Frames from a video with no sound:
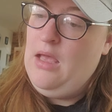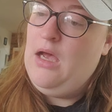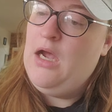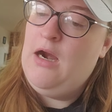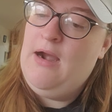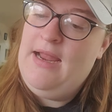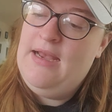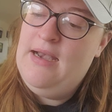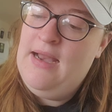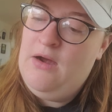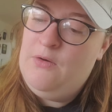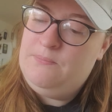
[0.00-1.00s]
All right,
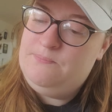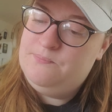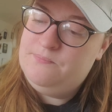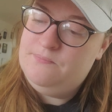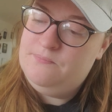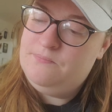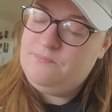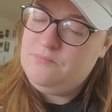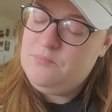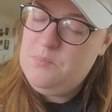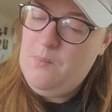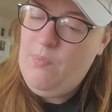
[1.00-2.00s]
now,
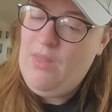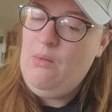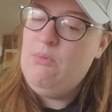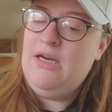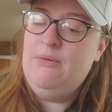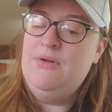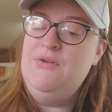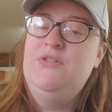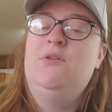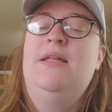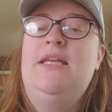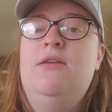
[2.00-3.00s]
what I would
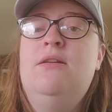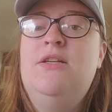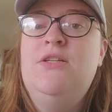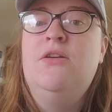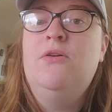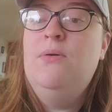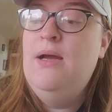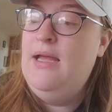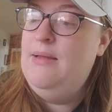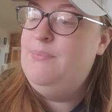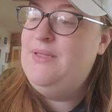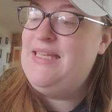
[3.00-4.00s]
also like you to do
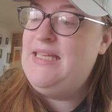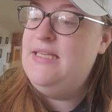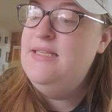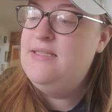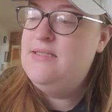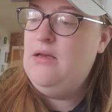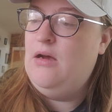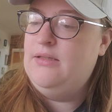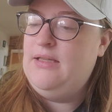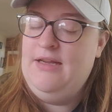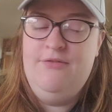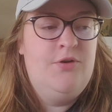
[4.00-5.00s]
Please,
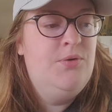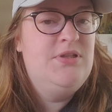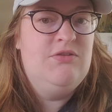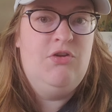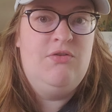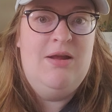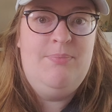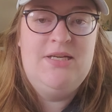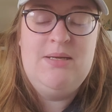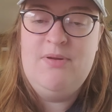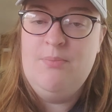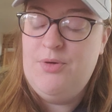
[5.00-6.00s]
online folks, if you've not
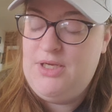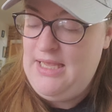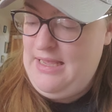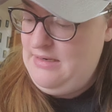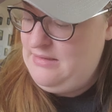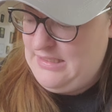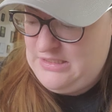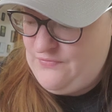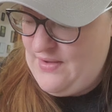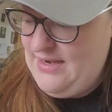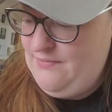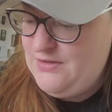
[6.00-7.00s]
picked up your book yet, that's
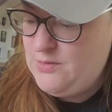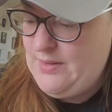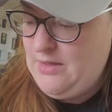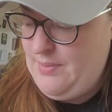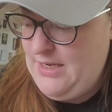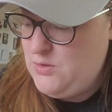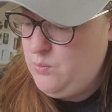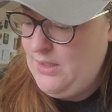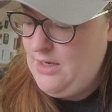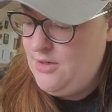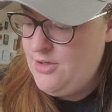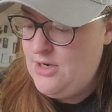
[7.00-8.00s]
fine. This will be on page
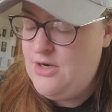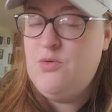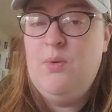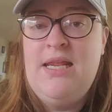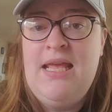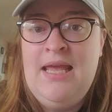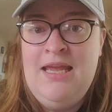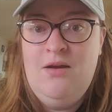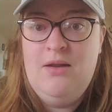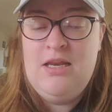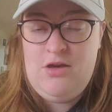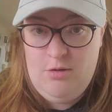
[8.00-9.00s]

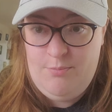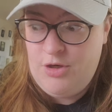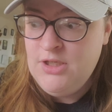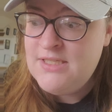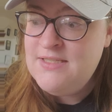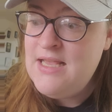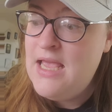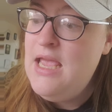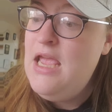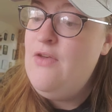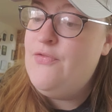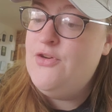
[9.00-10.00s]
128 in your books.
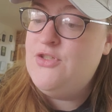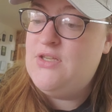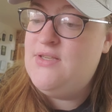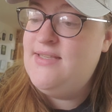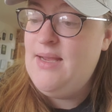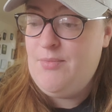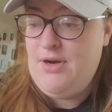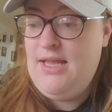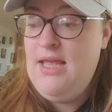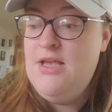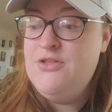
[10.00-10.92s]
There's a summary.